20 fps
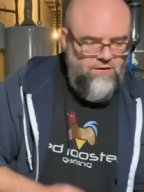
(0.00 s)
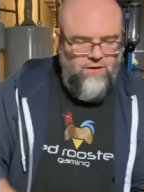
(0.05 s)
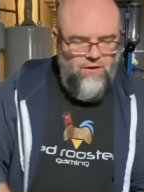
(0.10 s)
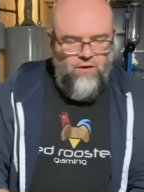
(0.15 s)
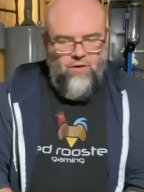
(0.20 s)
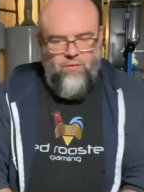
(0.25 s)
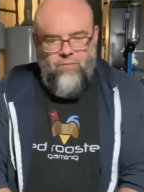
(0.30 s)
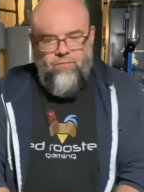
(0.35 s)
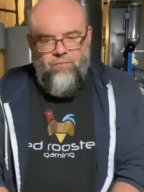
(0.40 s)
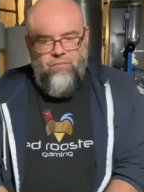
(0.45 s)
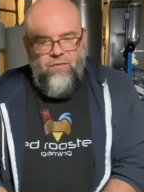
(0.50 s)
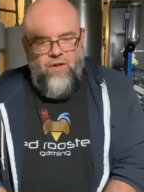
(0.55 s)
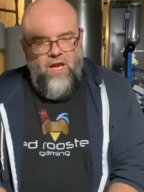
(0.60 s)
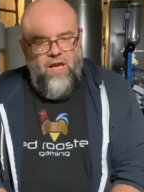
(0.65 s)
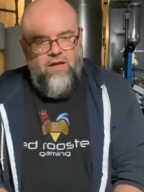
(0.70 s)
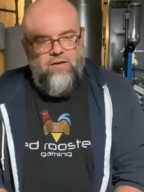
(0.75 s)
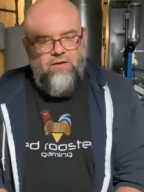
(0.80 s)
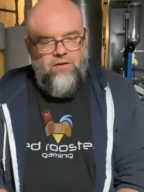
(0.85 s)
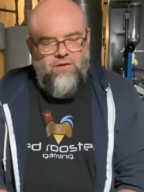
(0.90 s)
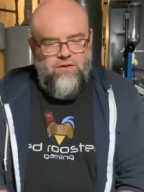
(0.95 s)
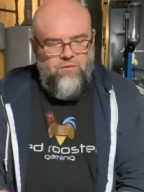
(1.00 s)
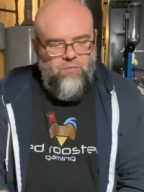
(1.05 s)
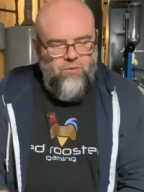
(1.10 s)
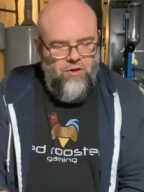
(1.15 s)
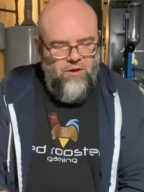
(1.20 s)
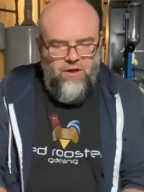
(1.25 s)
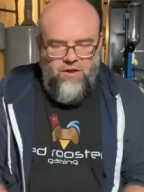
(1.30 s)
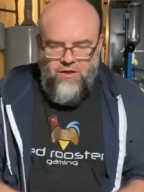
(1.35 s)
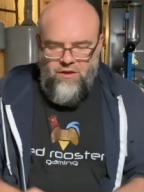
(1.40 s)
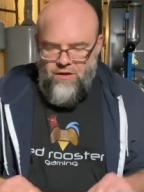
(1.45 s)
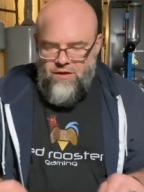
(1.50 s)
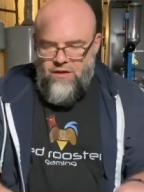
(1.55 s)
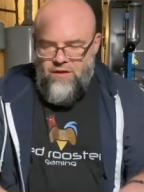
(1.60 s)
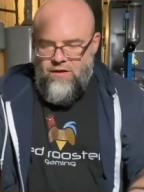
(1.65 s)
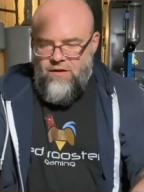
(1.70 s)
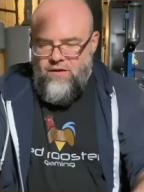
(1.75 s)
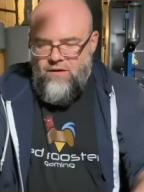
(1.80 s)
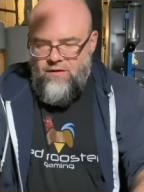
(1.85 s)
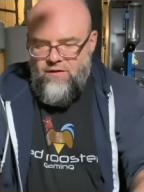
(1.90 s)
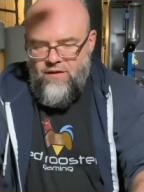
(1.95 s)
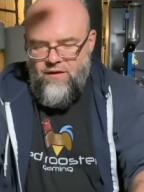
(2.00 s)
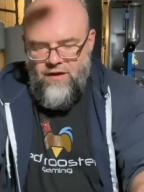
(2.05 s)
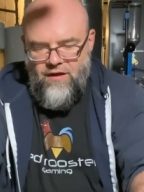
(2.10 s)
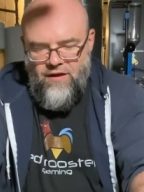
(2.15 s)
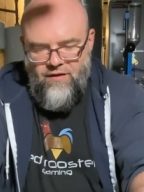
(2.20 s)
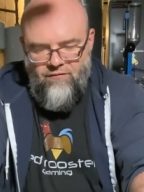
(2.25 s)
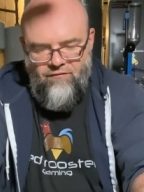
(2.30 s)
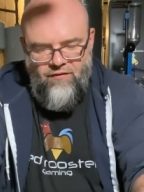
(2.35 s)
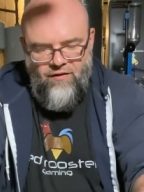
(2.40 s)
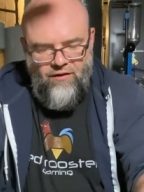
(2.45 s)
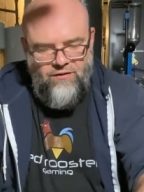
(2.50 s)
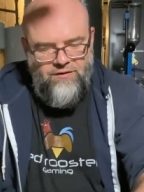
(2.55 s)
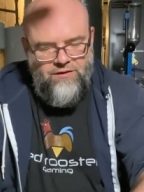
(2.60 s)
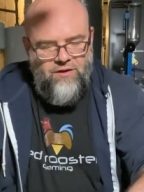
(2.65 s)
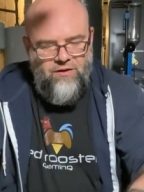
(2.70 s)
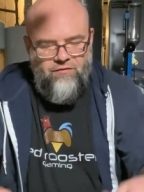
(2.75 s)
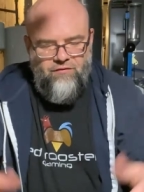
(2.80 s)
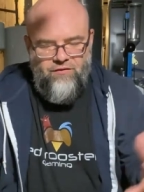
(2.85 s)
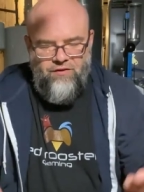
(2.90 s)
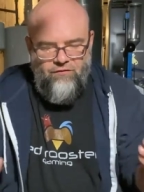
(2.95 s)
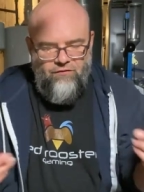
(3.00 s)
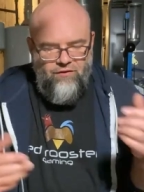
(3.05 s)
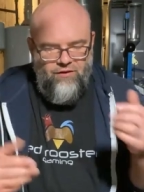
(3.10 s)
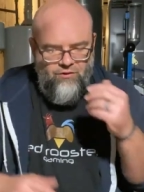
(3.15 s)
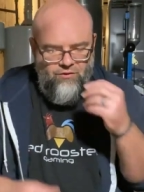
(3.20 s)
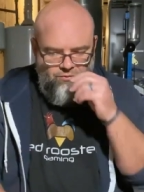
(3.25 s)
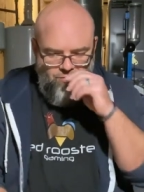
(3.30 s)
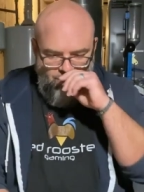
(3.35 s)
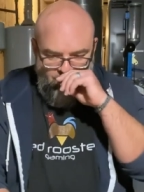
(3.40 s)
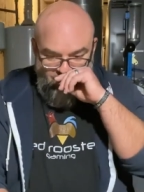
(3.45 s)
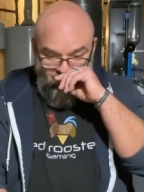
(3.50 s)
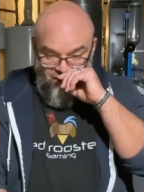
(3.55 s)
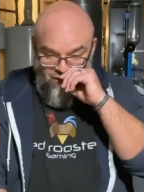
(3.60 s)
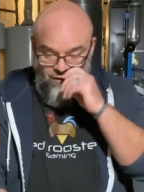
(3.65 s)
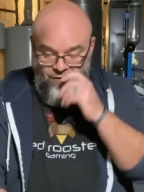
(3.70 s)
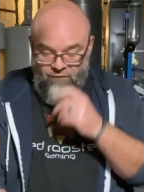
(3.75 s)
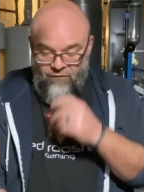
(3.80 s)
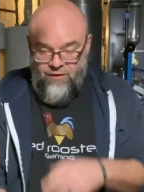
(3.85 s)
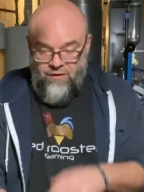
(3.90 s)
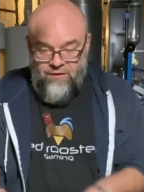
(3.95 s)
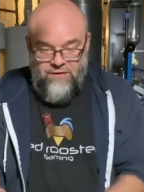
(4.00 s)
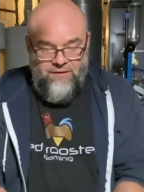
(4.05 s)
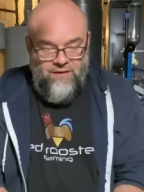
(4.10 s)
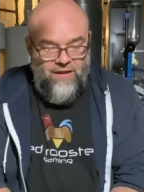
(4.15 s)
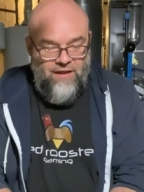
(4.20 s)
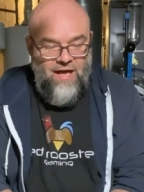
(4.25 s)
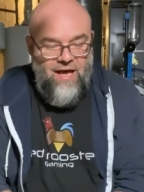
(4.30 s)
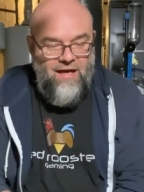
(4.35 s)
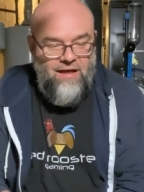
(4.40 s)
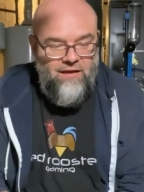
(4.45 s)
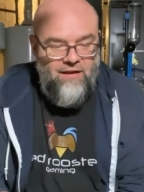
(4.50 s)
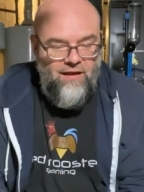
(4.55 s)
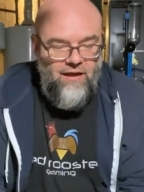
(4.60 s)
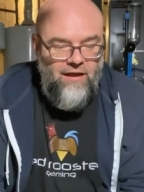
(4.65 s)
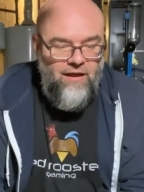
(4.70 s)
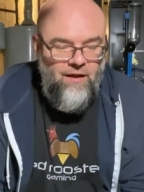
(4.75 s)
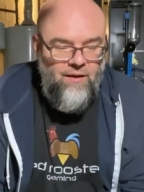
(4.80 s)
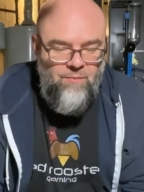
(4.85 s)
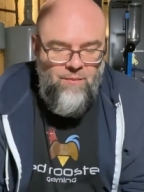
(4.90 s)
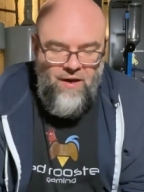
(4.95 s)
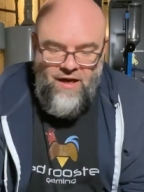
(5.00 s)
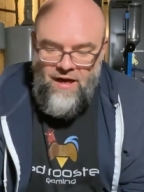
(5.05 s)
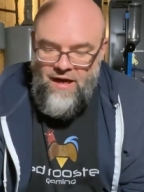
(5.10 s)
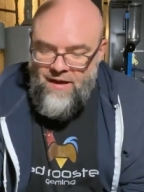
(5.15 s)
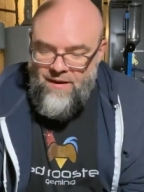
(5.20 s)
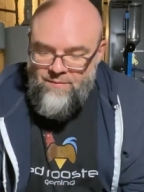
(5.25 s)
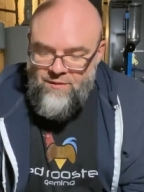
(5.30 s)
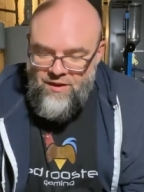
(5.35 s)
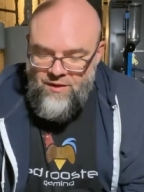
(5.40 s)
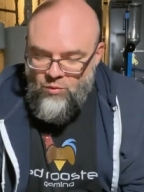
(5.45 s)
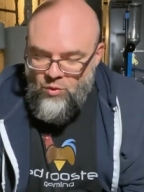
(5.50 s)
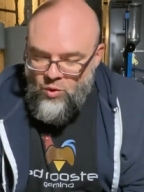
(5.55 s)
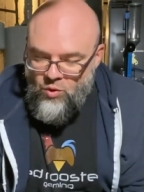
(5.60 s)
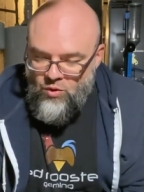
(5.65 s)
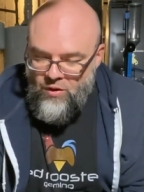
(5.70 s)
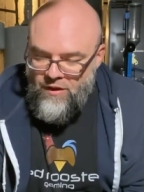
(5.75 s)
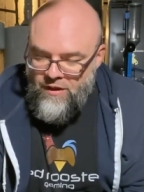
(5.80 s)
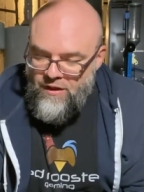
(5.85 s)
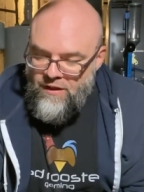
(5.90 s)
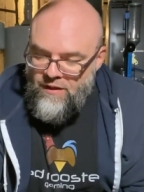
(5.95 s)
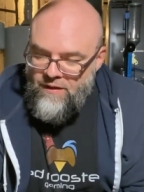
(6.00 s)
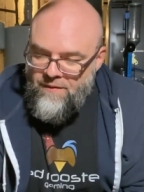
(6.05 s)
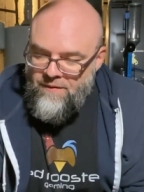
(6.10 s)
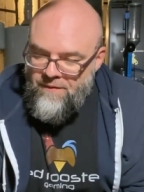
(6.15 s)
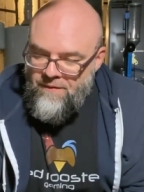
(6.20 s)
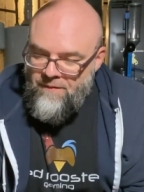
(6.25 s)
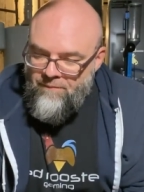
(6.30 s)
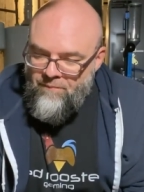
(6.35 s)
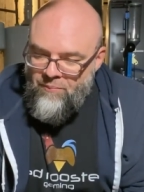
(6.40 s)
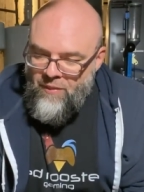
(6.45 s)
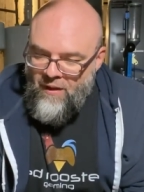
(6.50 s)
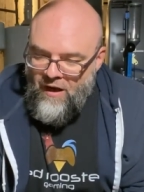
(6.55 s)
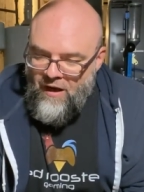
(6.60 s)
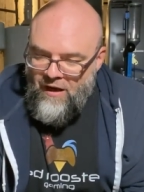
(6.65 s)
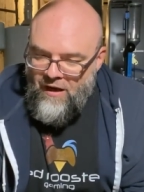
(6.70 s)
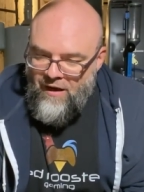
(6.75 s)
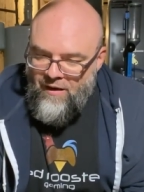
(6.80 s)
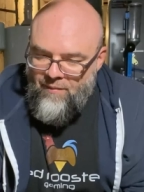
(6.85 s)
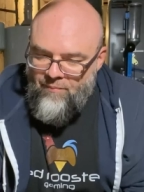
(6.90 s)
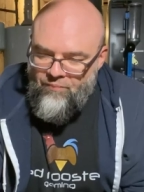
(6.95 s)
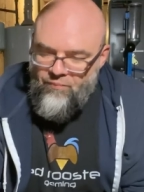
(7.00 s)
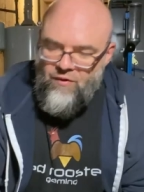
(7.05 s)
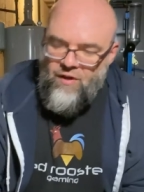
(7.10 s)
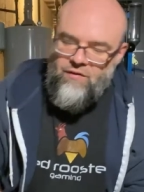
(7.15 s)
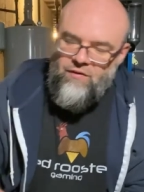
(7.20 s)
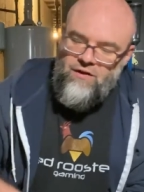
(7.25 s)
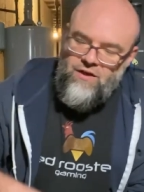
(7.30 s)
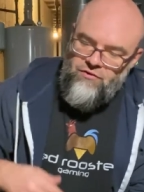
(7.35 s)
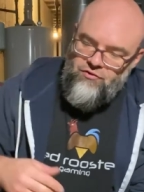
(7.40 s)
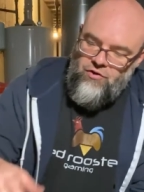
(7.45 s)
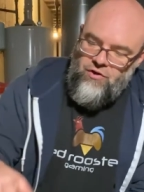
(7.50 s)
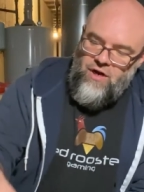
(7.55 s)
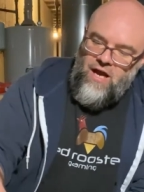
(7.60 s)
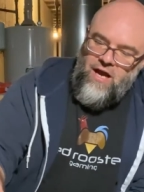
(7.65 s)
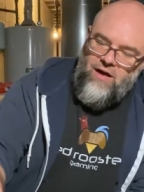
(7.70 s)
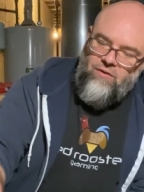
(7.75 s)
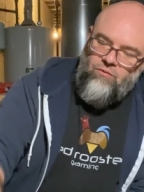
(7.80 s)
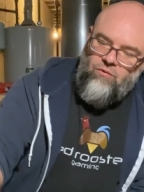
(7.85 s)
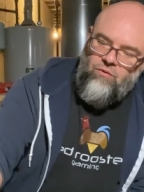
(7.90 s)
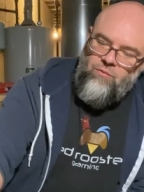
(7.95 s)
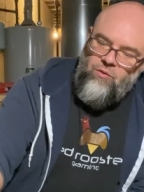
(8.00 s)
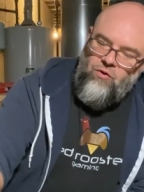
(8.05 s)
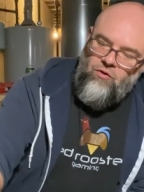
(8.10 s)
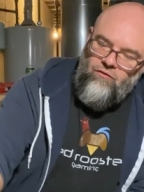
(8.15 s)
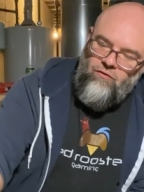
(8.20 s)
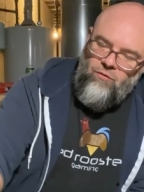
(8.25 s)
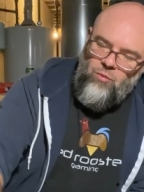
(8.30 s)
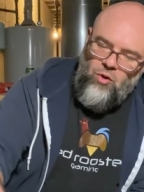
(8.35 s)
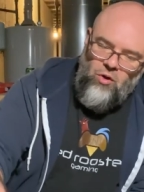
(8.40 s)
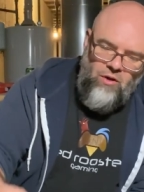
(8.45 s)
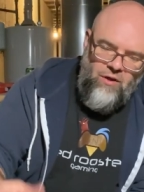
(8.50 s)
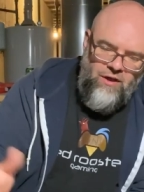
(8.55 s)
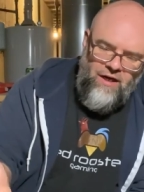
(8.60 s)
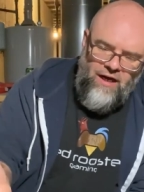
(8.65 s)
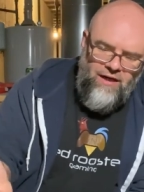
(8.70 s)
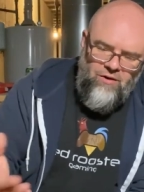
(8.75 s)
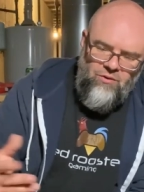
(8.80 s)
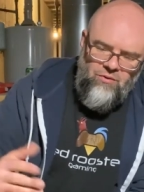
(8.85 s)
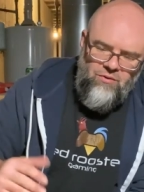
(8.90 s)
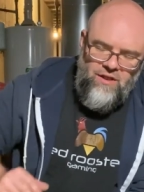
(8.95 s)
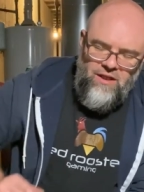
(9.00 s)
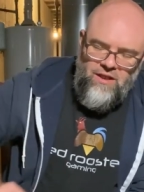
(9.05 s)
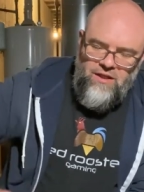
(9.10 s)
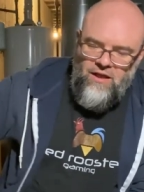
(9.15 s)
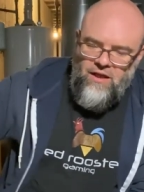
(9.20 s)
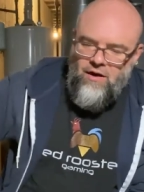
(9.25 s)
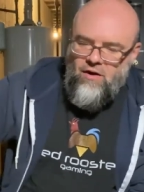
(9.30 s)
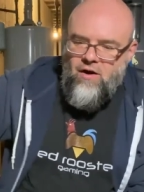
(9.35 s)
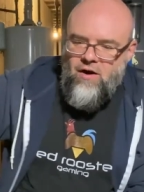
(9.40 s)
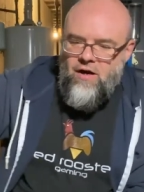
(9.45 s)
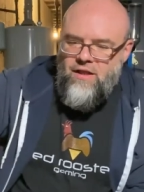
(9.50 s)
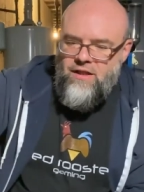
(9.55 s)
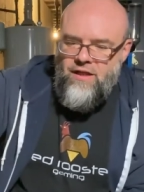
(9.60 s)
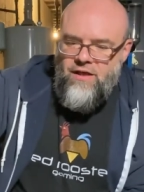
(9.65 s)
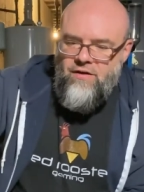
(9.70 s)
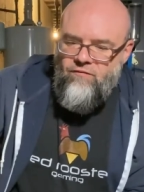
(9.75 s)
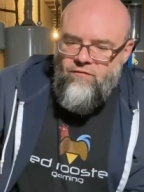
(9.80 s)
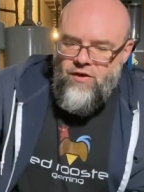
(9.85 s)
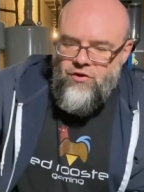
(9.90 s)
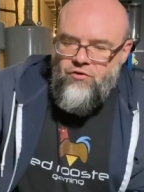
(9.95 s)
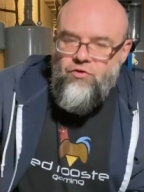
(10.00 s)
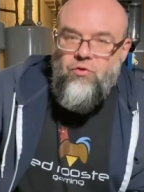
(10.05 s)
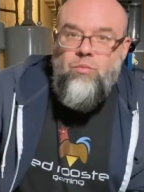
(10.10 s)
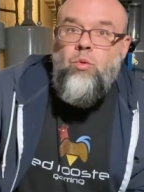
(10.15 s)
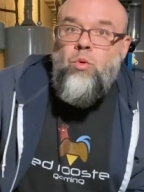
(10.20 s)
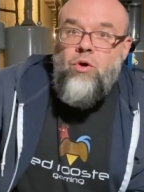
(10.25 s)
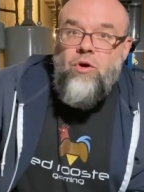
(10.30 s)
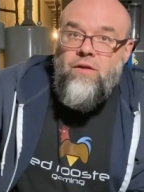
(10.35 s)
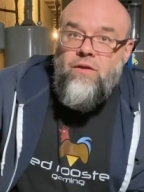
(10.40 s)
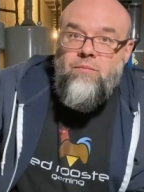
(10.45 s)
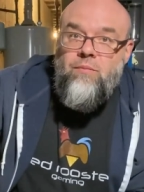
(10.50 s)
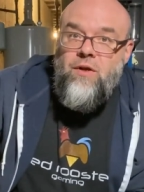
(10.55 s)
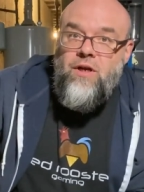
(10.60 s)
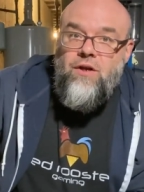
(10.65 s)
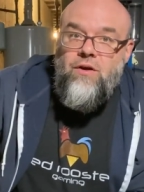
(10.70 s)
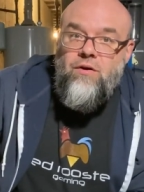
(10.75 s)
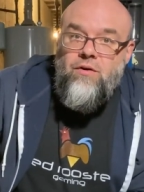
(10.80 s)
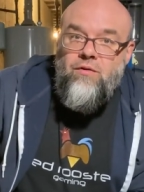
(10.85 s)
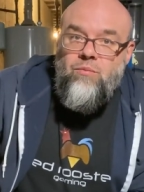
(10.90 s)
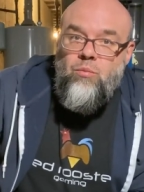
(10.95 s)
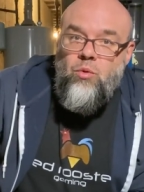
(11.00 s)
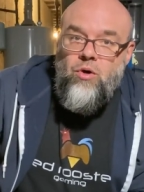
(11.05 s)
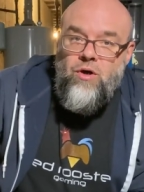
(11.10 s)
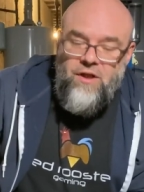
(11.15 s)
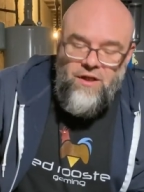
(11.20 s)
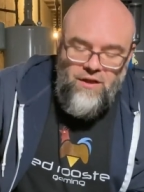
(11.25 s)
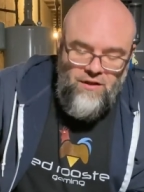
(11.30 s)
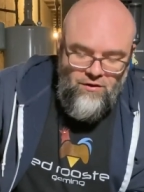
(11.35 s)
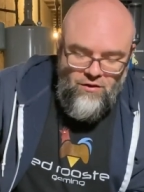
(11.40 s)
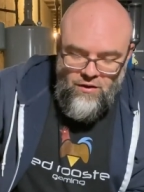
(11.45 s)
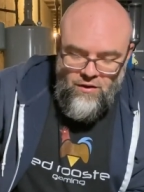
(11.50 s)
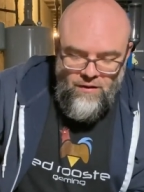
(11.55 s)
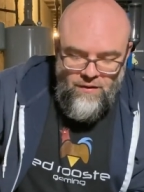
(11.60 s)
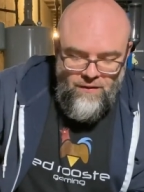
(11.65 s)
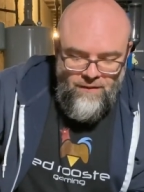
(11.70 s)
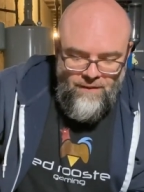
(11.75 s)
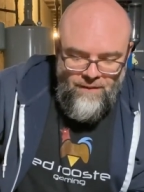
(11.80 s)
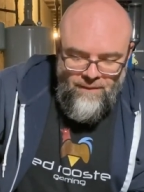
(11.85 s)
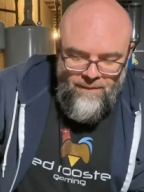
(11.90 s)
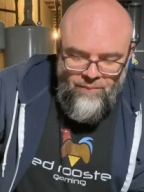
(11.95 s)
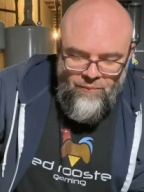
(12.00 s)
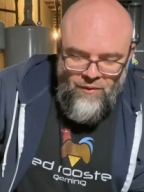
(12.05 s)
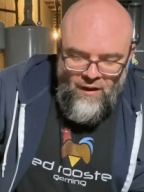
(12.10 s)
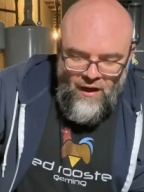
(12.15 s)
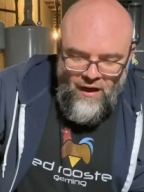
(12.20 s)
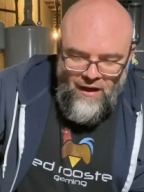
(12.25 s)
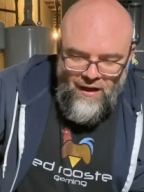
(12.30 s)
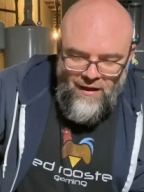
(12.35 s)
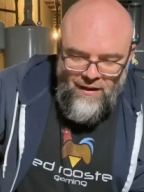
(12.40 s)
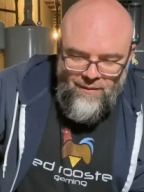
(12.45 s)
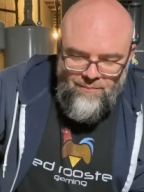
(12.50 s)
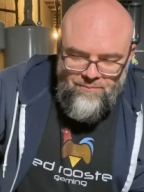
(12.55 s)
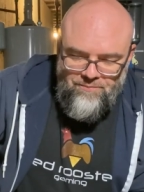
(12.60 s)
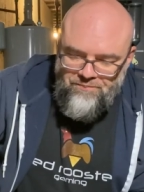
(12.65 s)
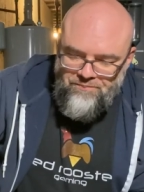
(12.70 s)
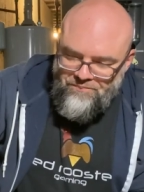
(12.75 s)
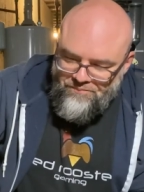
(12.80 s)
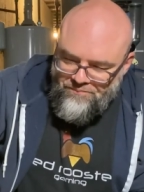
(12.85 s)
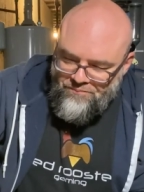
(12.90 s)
So yeah, it looks pretty good. The felt surface feels really good. It feels a lot like my Homdi board. Um, these are not removable, and I don't think they are on the Adventure board or the Mini Earth board either. Um,